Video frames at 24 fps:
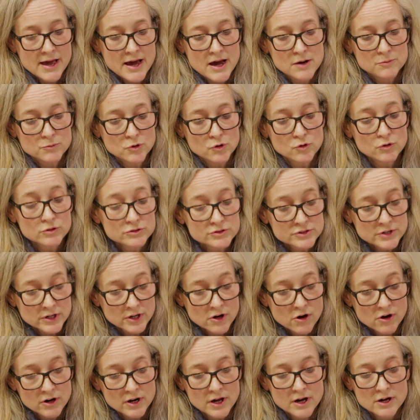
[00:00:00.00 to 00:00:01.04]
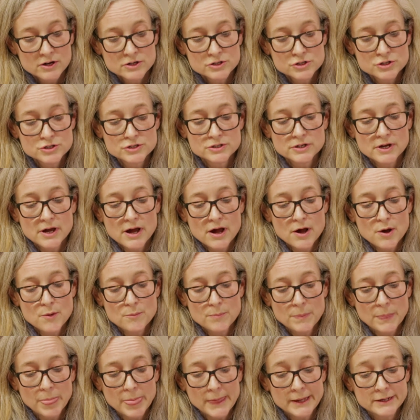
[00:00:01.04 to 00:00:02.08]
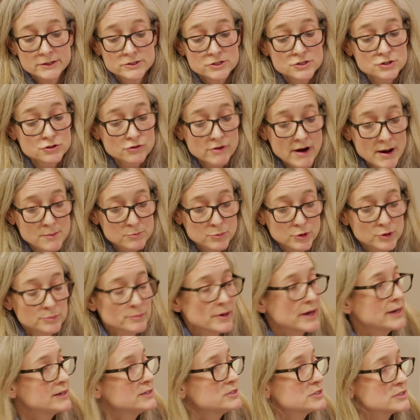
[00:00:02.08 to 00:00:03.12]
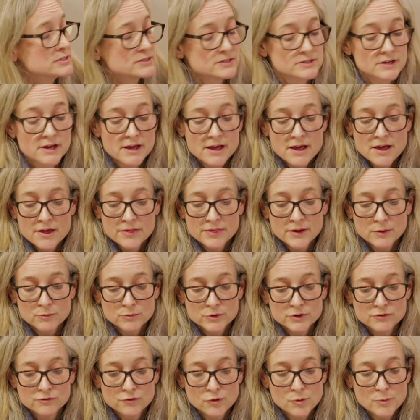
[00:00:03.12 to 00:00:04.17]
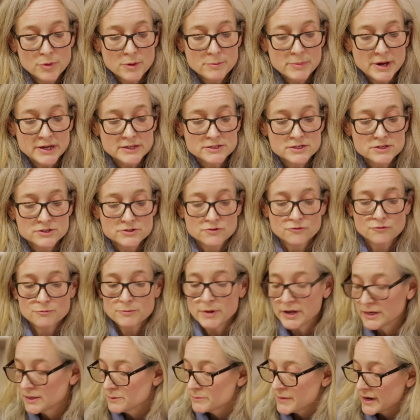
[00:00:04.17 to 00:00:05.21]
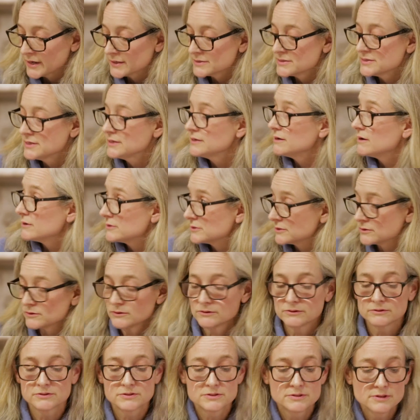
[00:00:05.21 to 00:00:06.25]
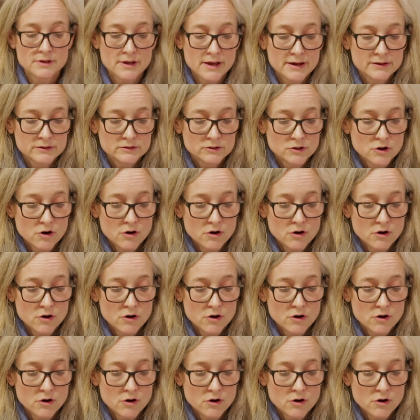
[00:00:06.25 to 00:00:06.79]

and were also collaged into scrapbook pages that would form the basis of many magazine articles and